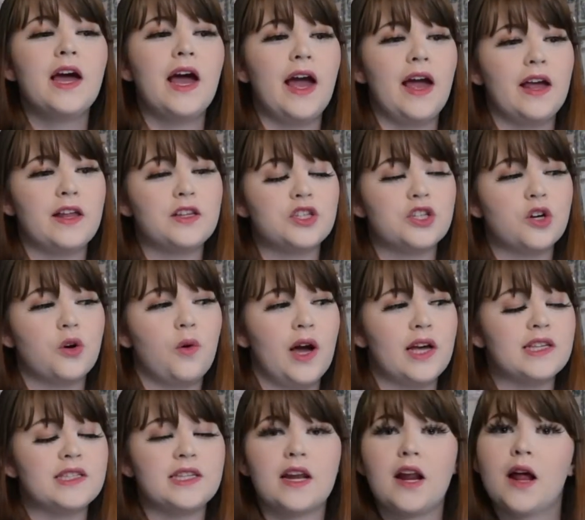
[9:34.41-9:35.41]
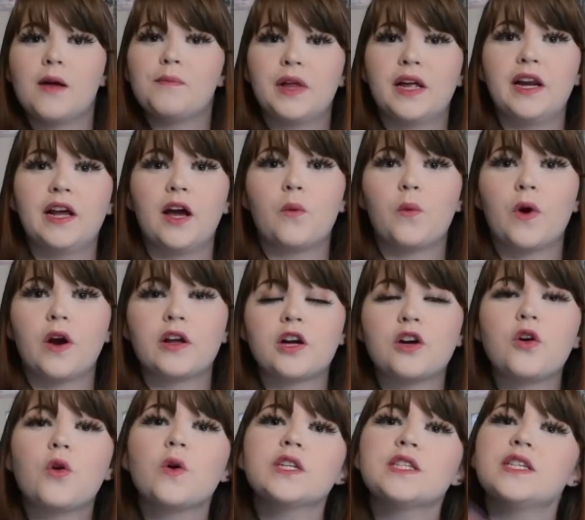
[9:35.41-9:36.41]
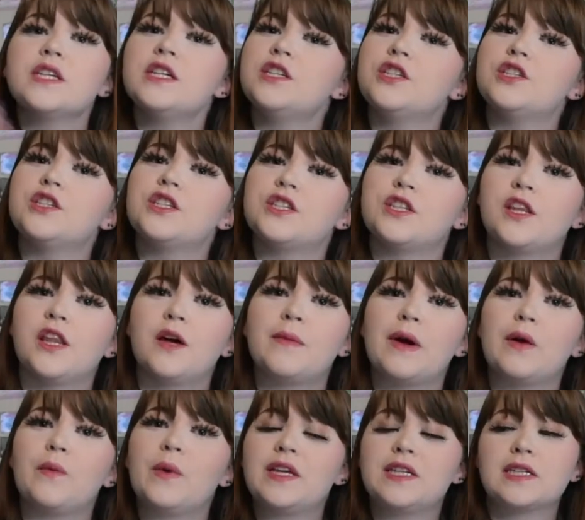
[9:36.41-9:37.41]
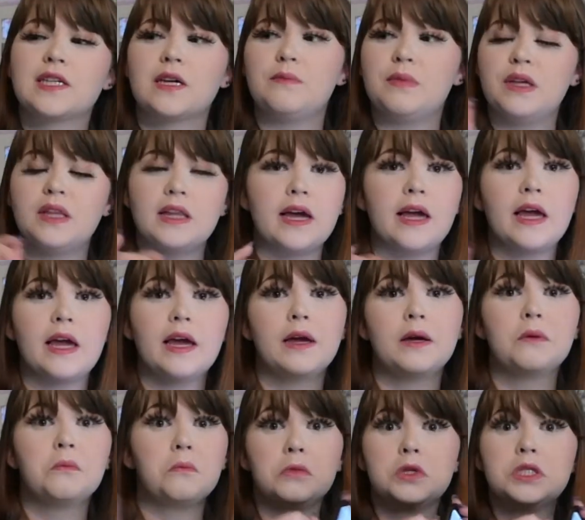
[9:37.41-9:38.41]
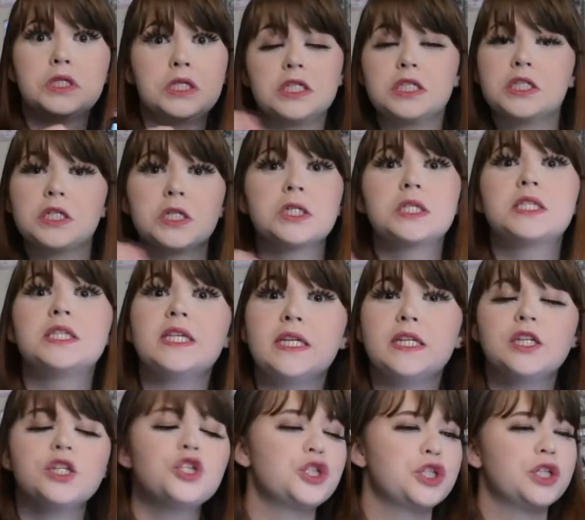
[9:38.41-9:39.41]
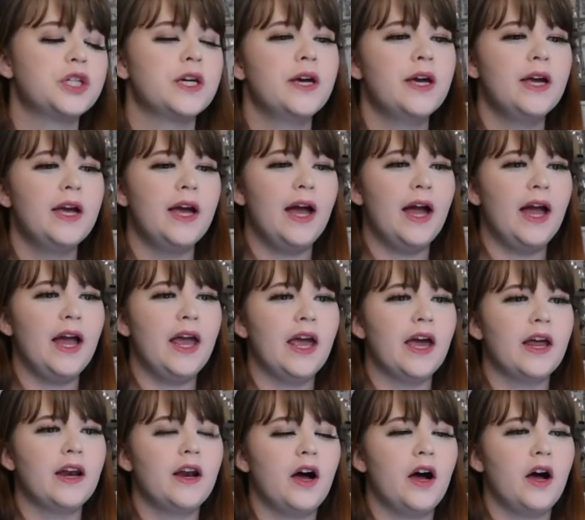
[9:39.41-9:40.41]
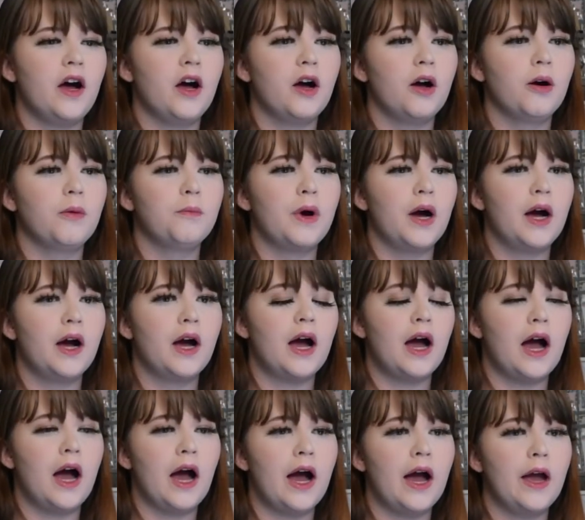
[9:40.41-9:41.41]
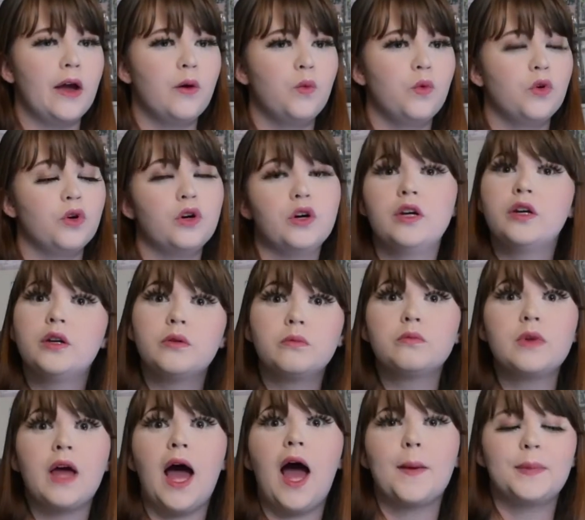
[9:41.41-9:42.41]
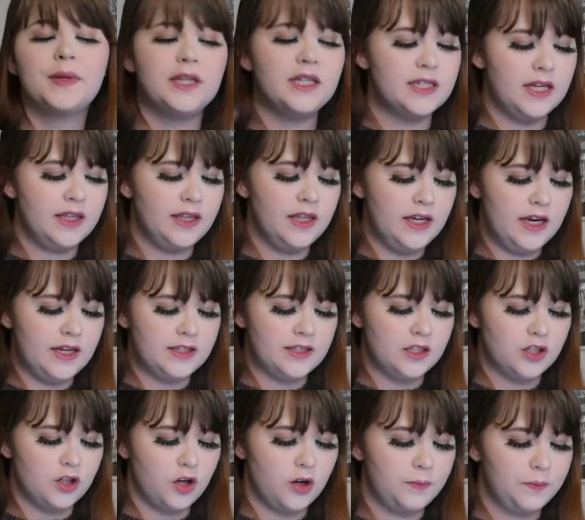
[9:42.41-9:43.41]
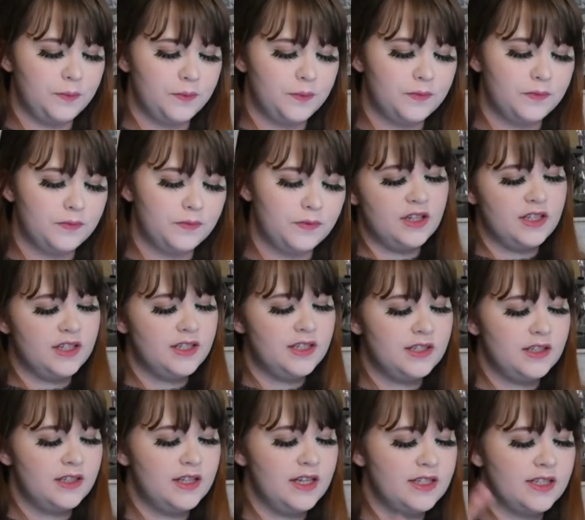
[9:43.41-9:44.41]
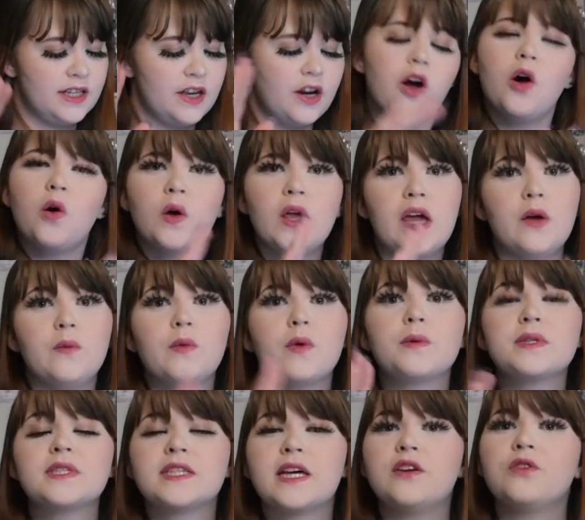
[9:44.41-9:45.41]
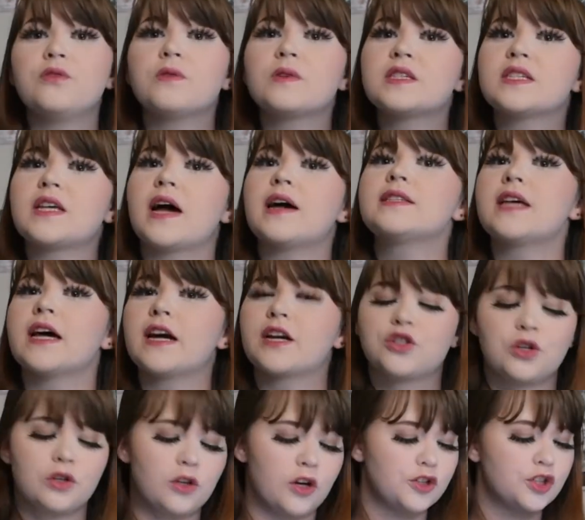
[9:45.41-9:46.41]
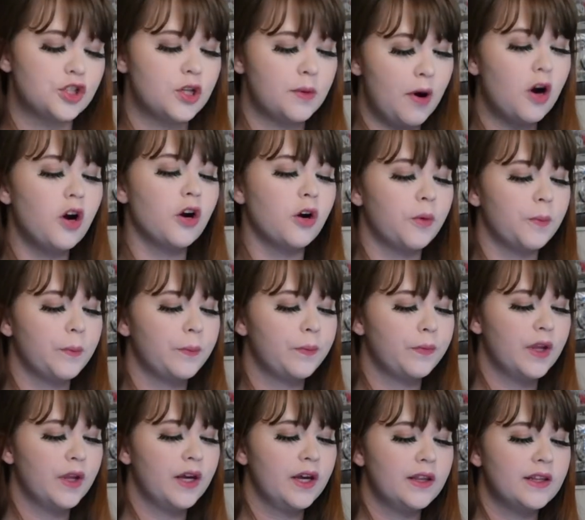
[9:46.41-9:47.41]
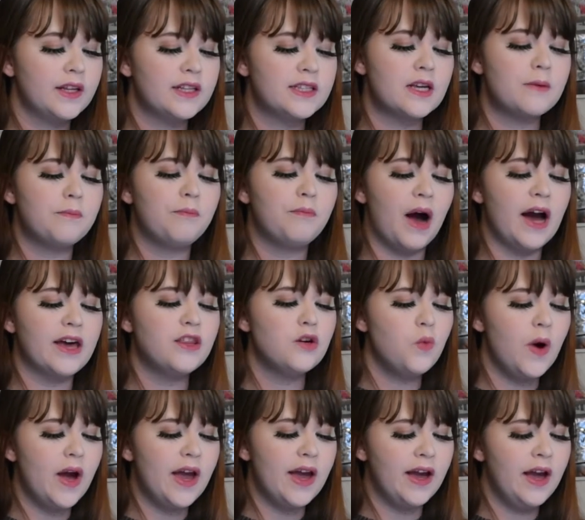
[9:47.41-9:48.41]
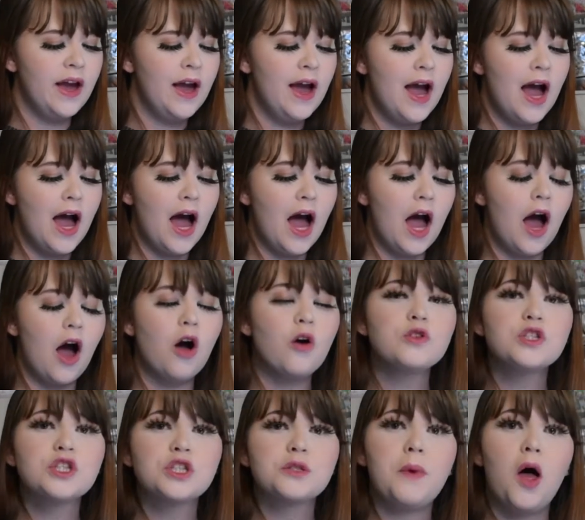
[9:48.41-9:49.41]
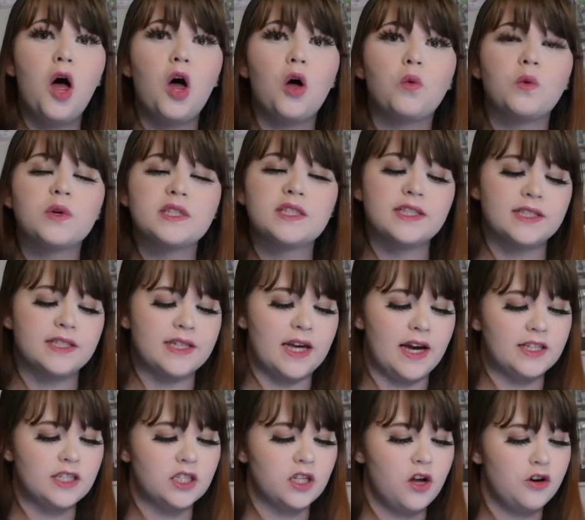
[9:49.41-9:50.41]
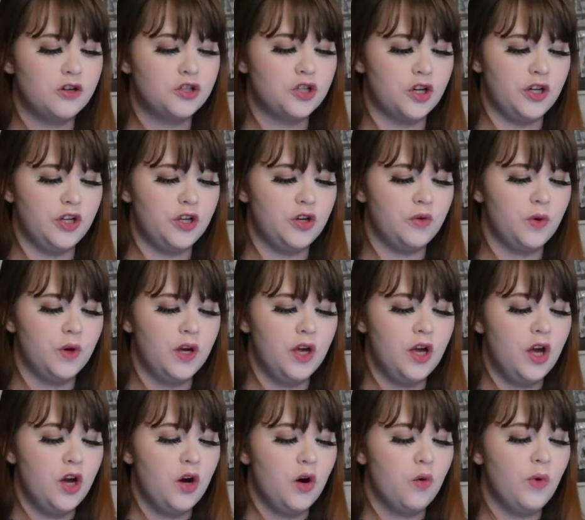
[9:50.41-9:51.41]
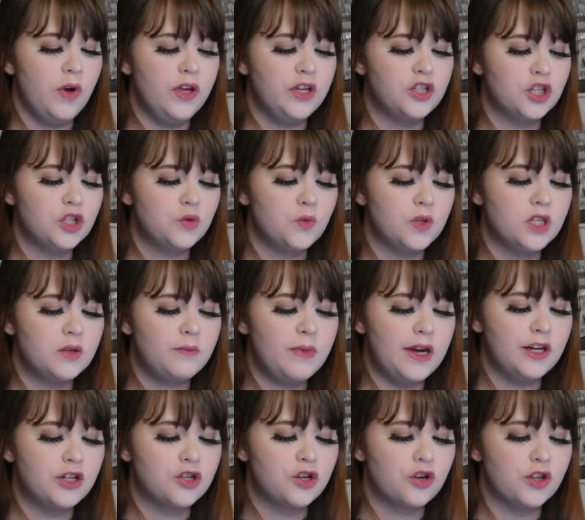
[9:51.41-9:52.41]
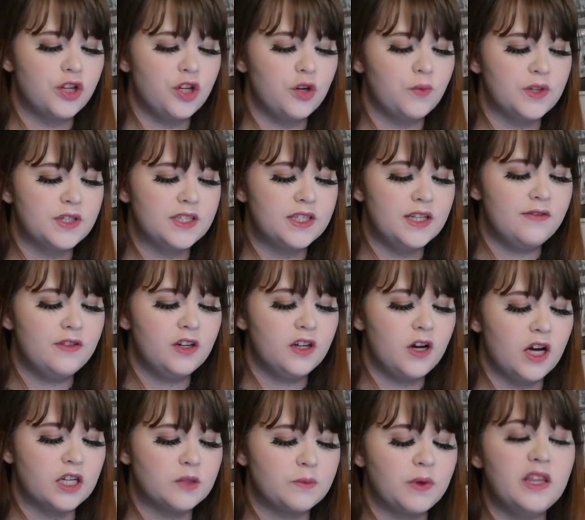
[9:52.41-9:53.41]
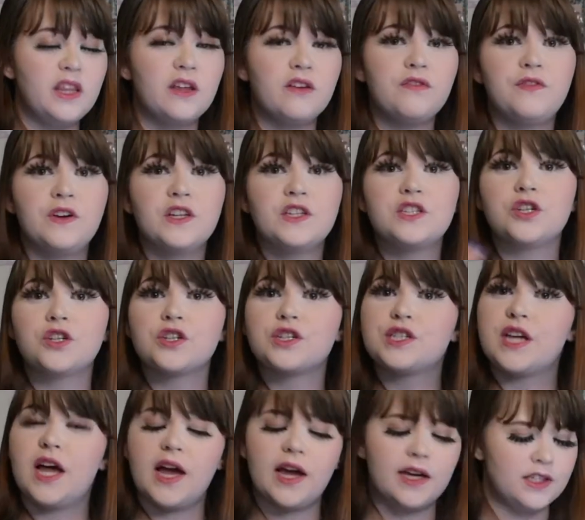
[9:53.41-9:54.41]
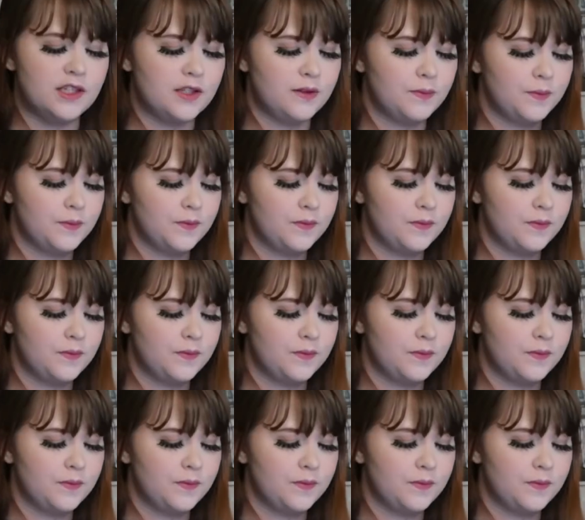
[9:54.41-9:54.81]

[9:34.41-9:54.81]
And so I said I'm planning on wearing a corset just so that my waist can be like sister cinched, and I would happily take the SSR. They said, "Okay, we will send you the size extra large tomorrow." They said, "By the way, how small was the size large on you? We just want to make sure that you receive the cosplay that fits your size."